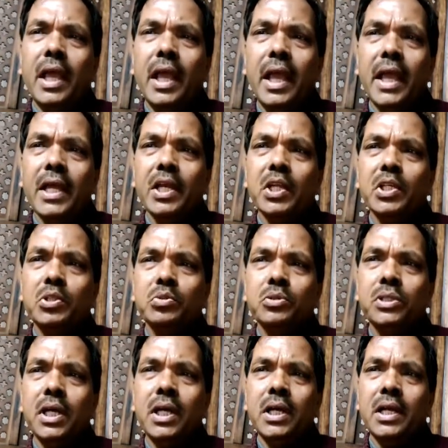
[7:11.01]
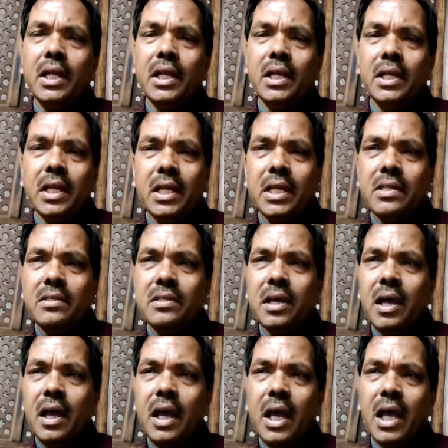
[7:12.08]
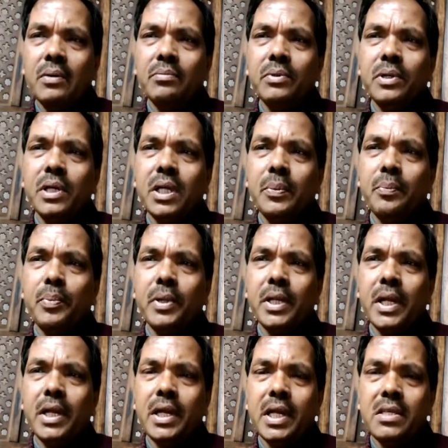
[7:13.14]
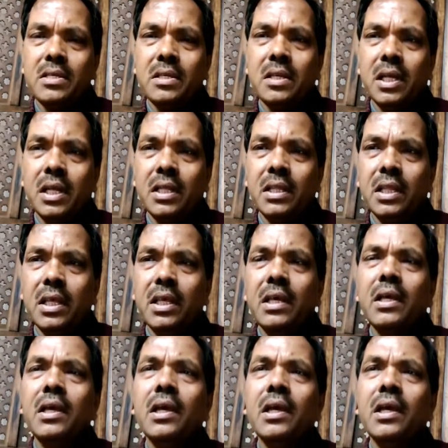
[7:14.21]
8 union territories have representation in the